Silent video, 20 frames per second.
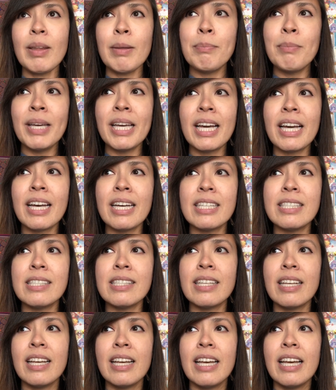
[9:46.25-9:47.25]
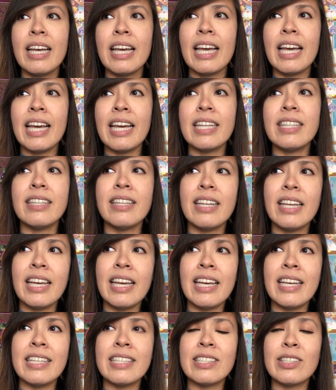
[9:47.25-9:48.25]
because it
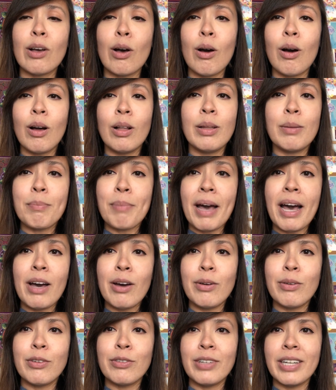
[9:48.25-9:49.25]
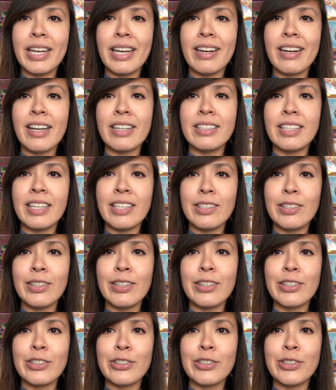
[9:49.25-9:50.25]
is all about reconnecting to
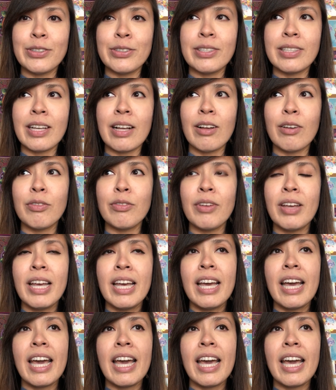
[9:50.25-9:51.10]
your true self.